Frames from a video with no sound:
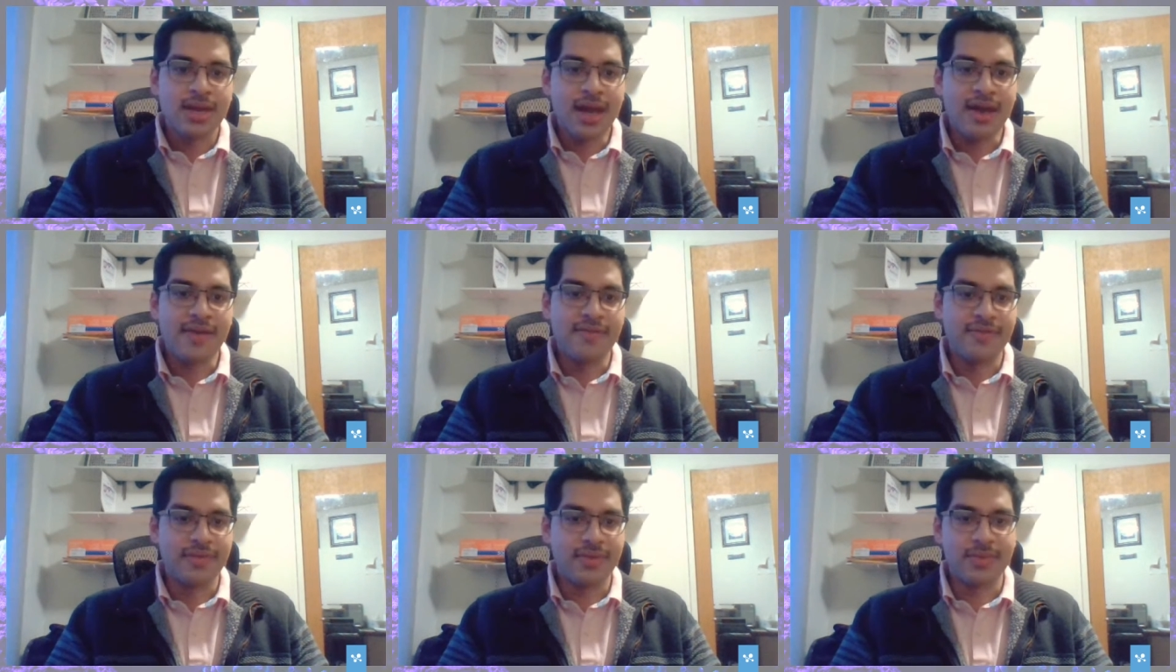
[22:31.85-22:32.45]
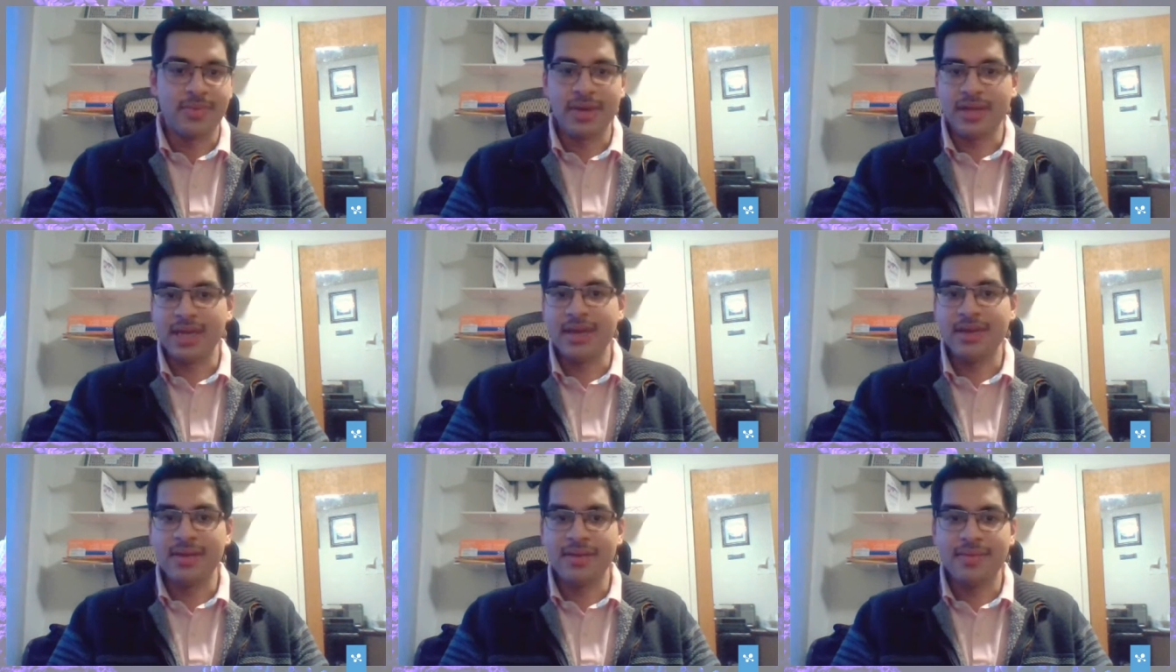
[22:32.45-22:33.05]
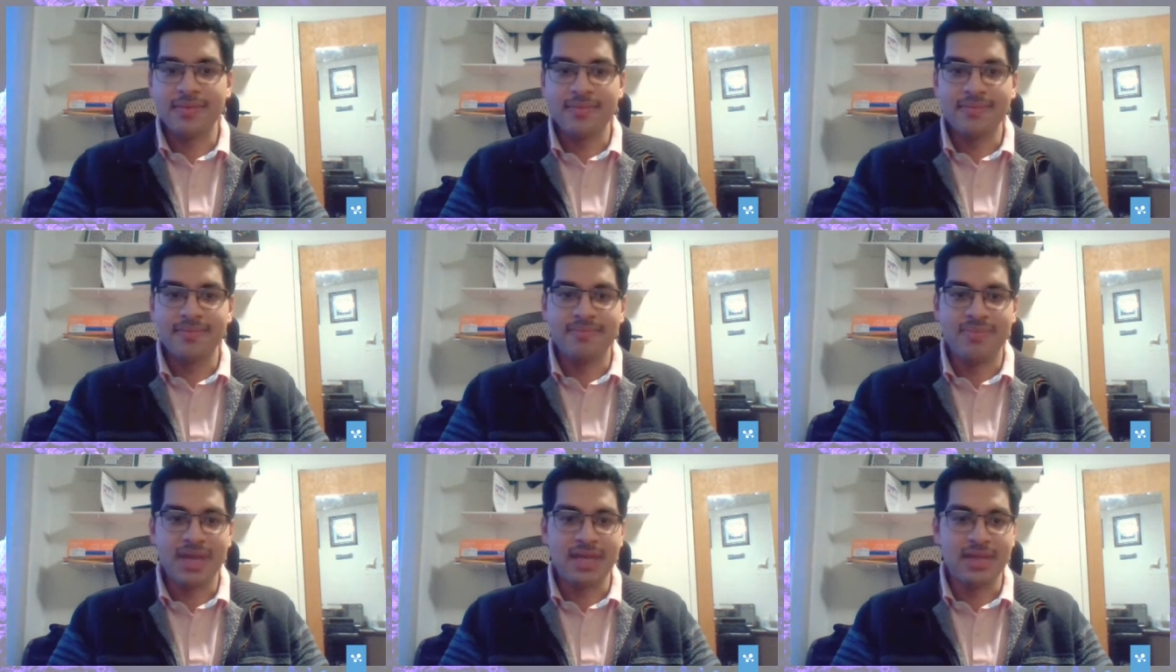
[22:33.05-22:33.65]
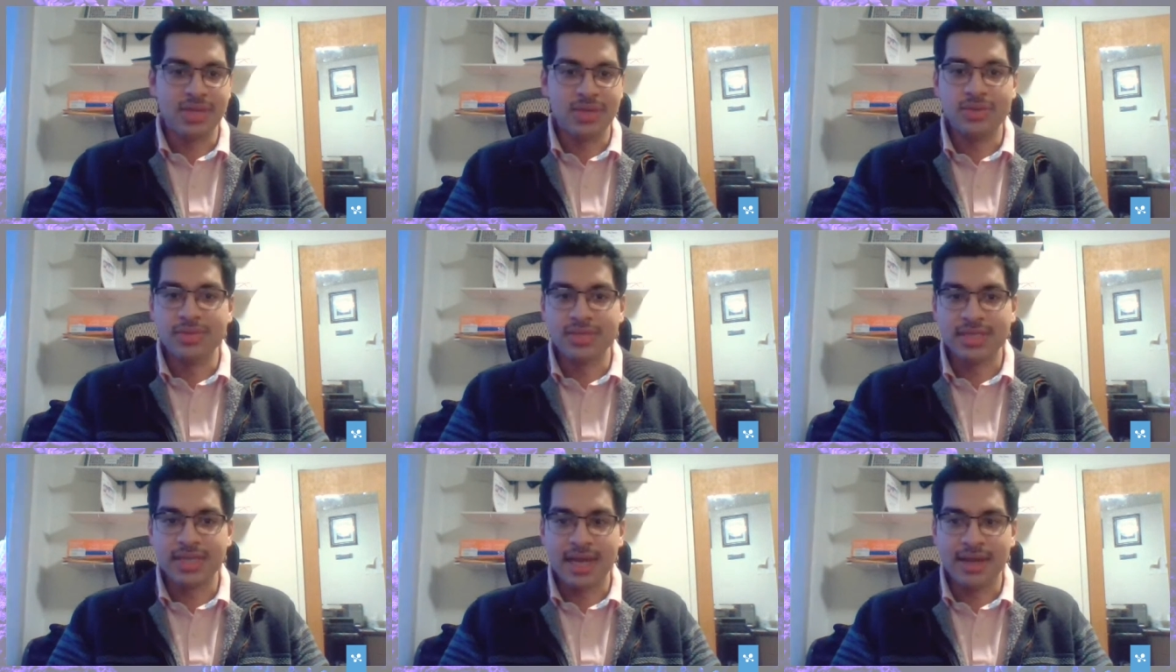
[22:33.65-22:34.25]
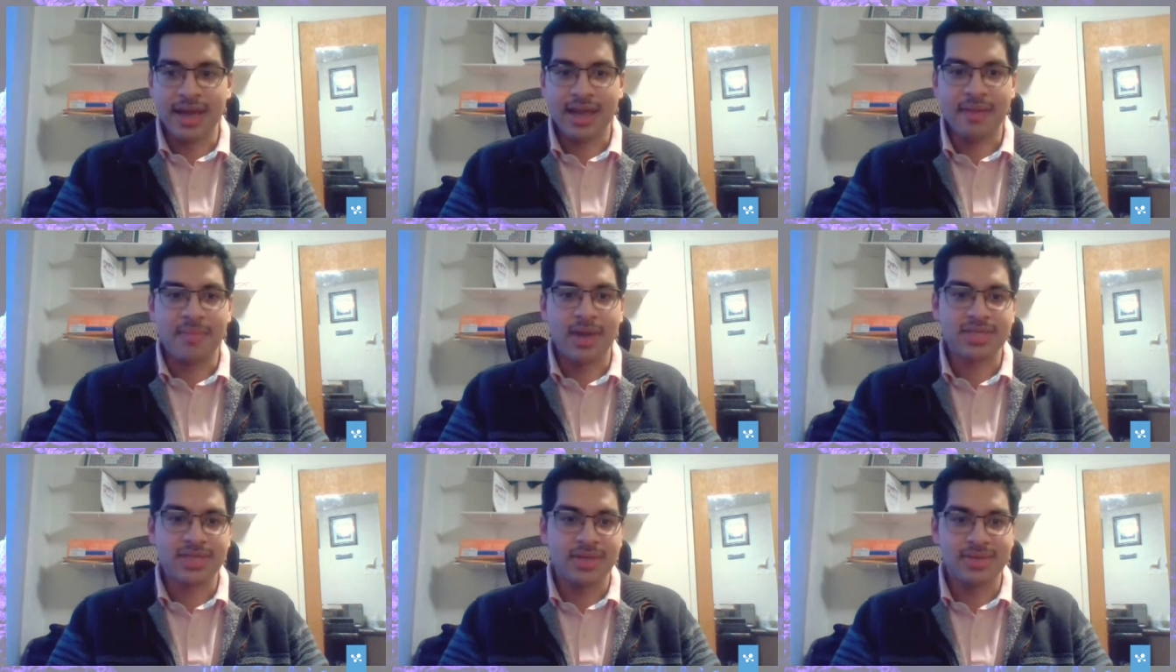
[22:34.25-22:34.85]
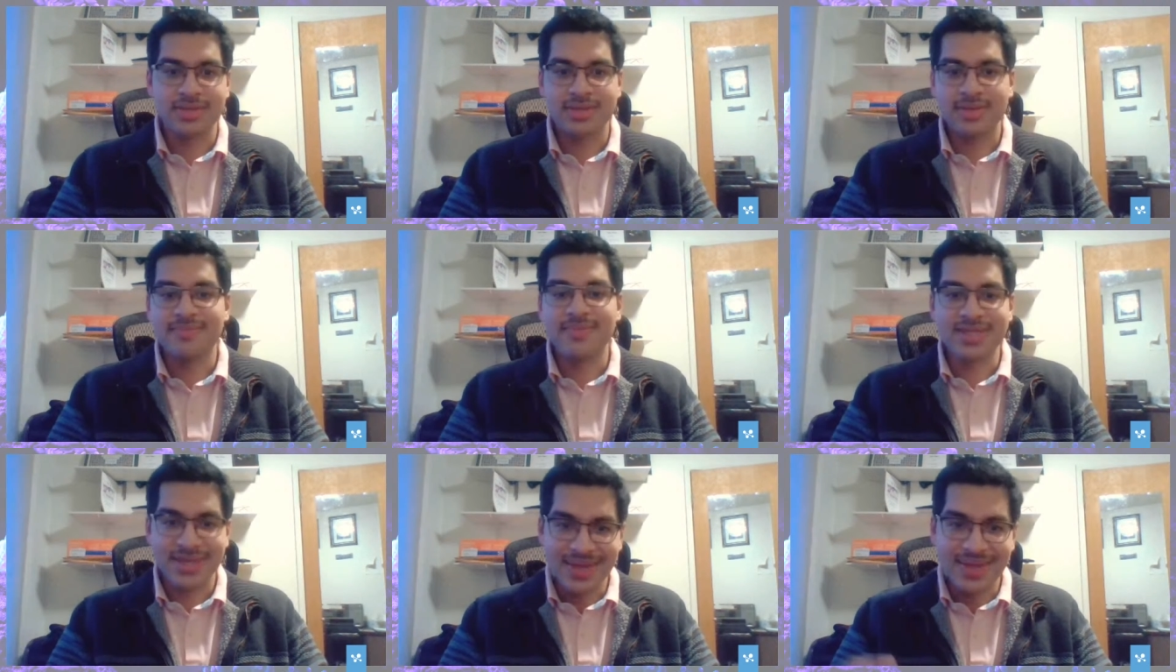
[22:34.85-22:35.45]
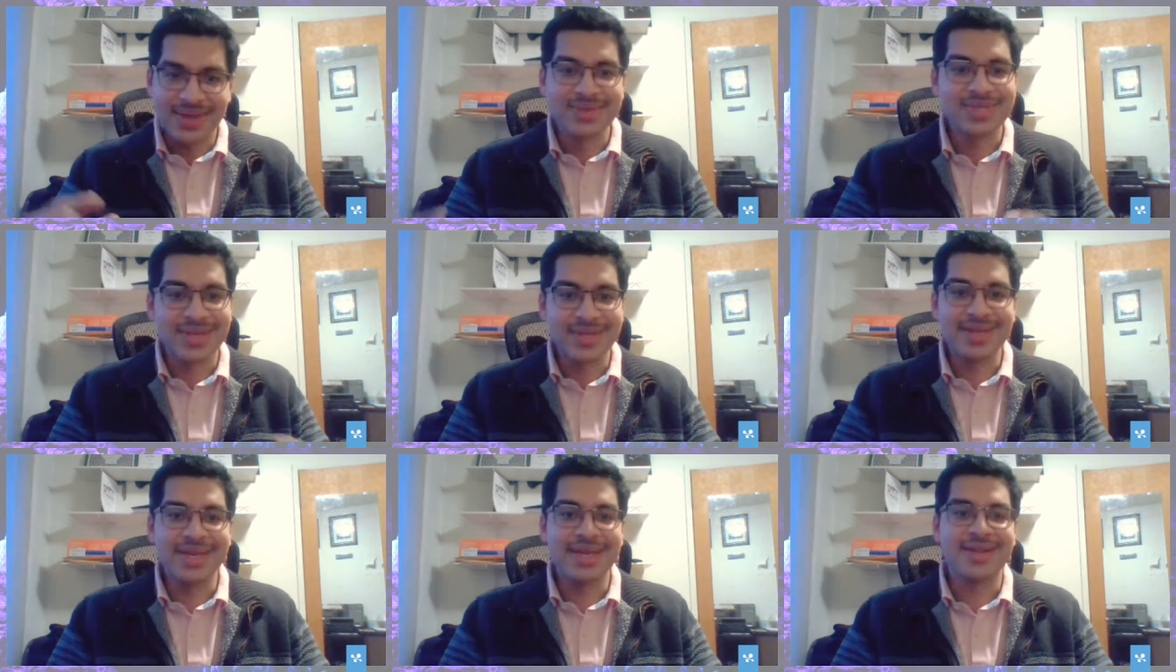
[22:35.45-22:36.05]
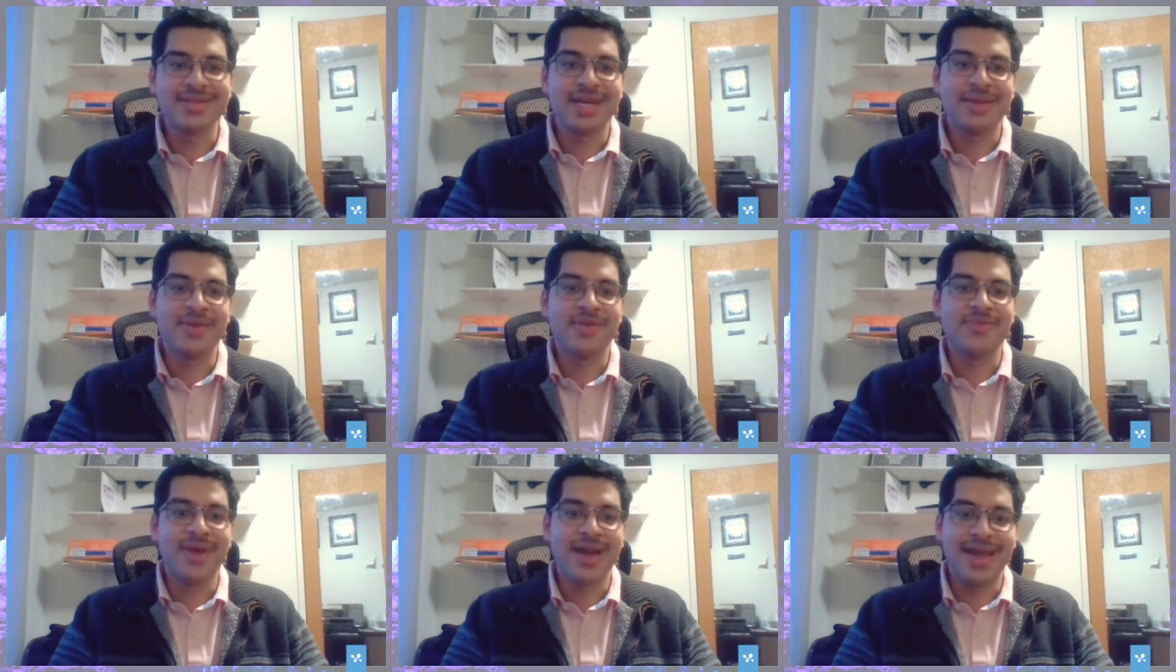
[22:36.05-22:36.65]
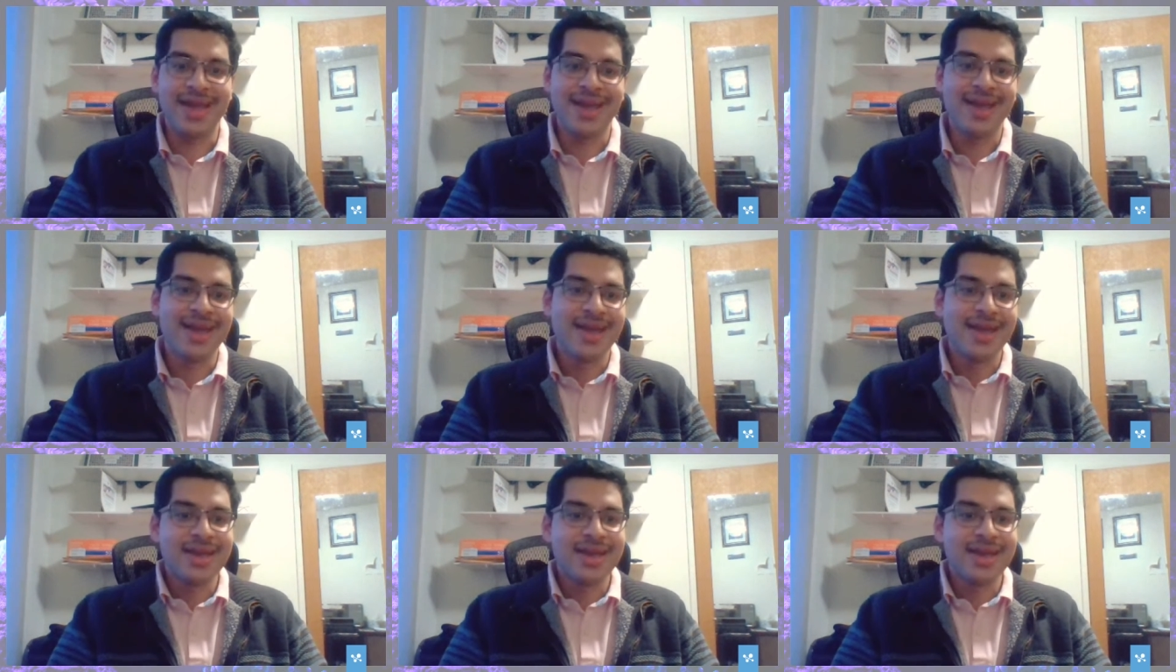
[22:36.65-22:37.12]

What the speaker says: have really been used in like a musculoskeletal type of way